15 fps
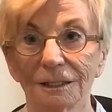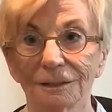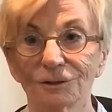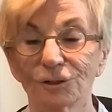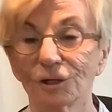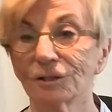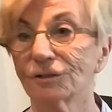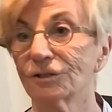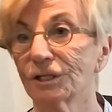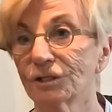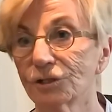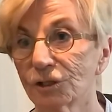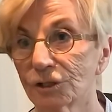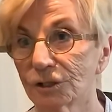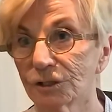
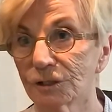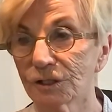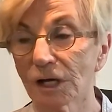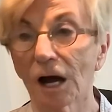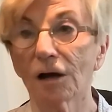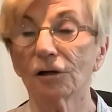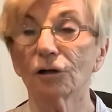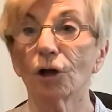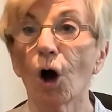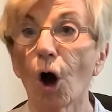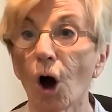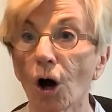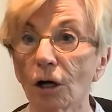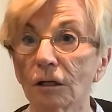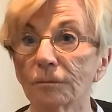Transitions are
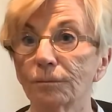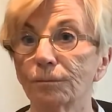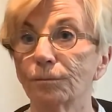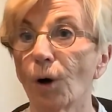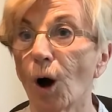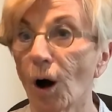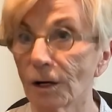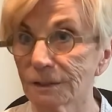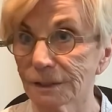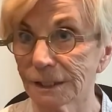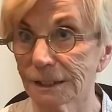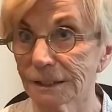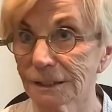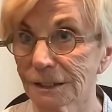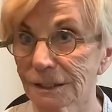long
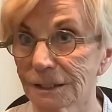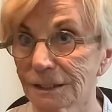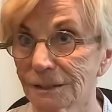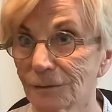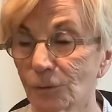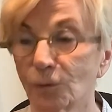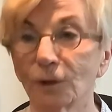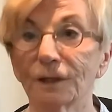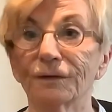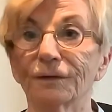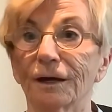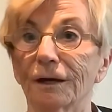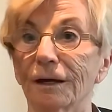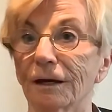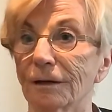pauses with
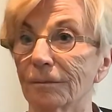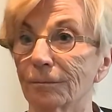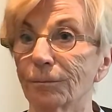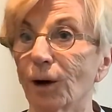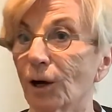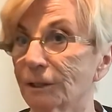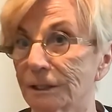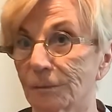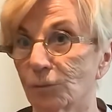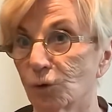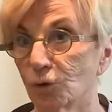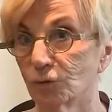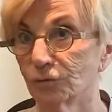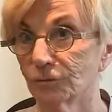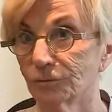a body
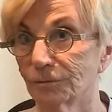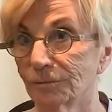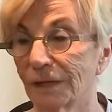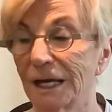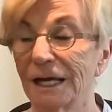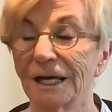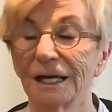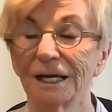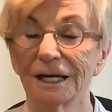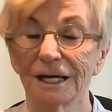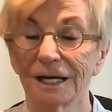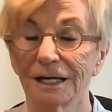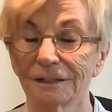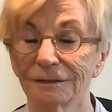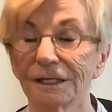move.
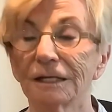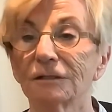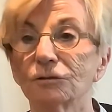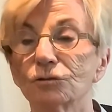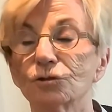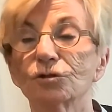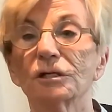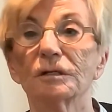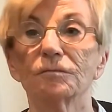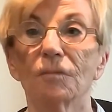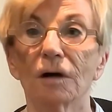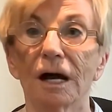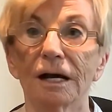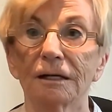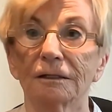They usually
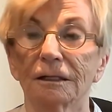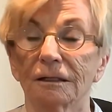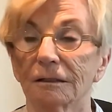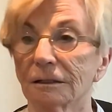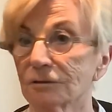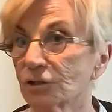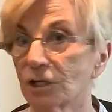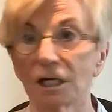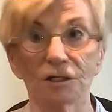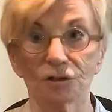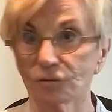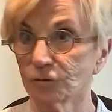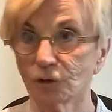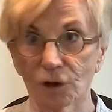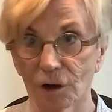mark a change
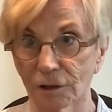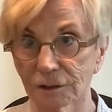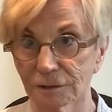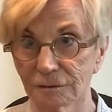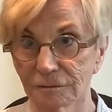of thought.